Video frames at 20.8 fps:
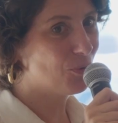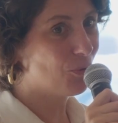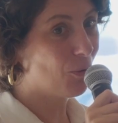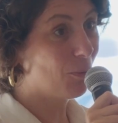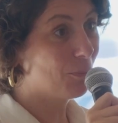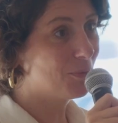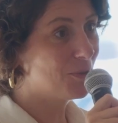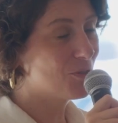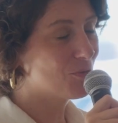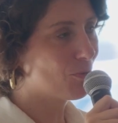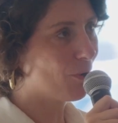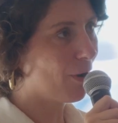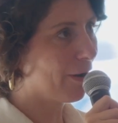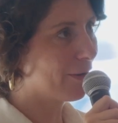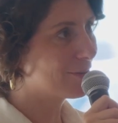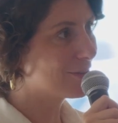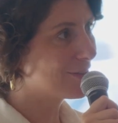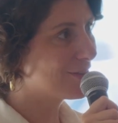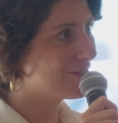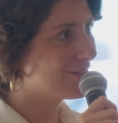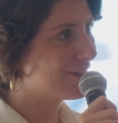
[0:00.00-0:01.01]
pure
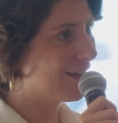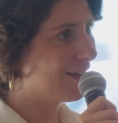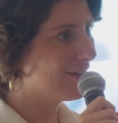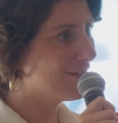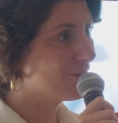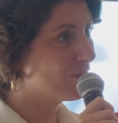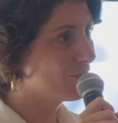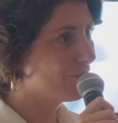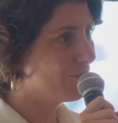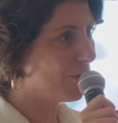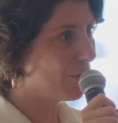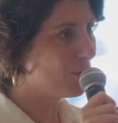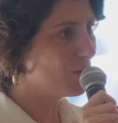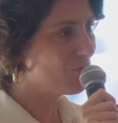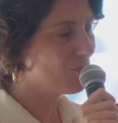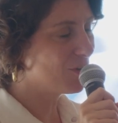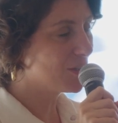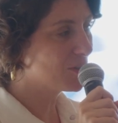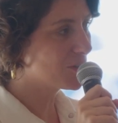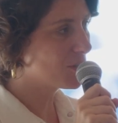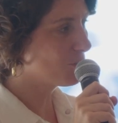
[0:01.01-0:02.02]
beeswax is that it's very
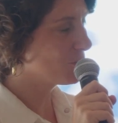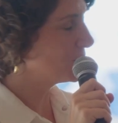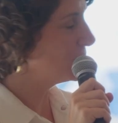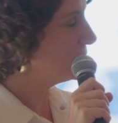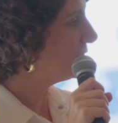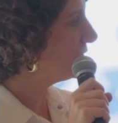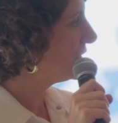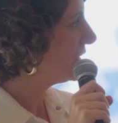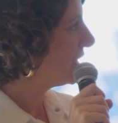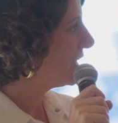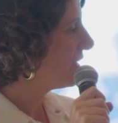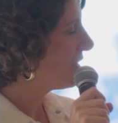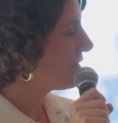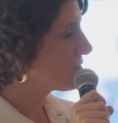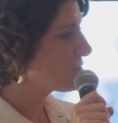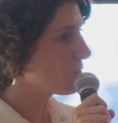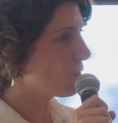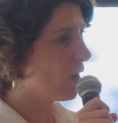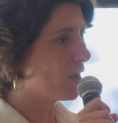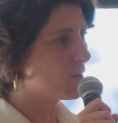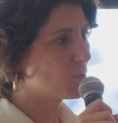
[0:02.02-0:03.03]
flexible.
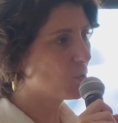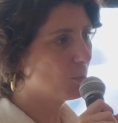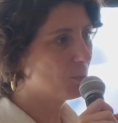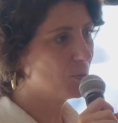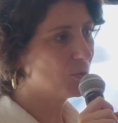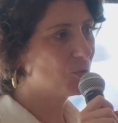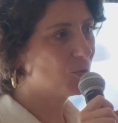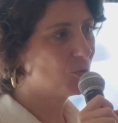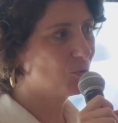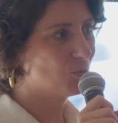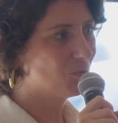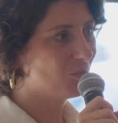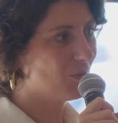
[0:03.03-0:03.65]
So as opposed to